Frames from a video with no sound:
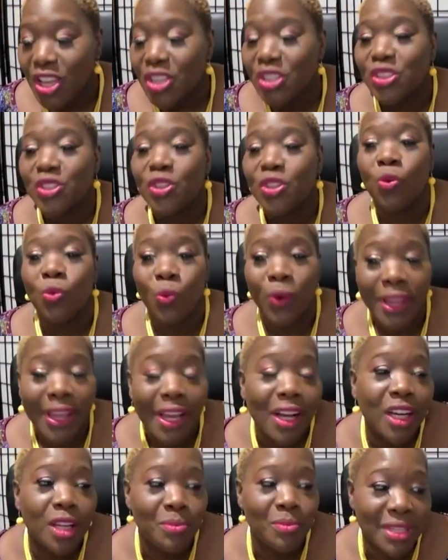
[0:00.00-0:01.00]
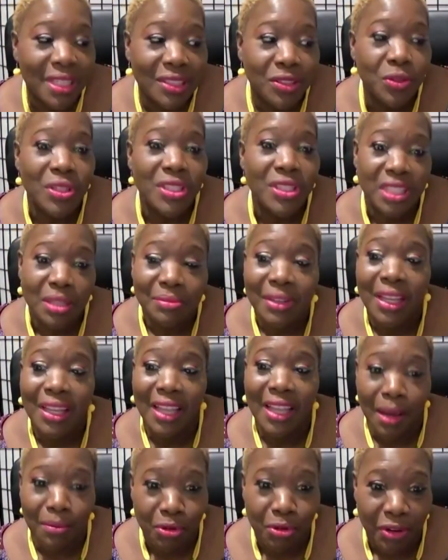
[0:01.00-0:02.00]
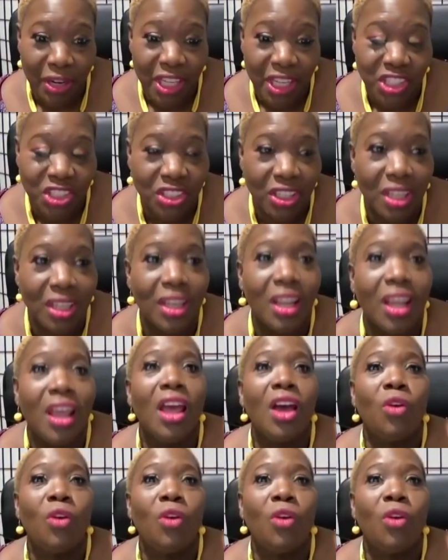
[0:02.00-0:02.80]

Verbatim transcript: So we are going to be doing some collaboration.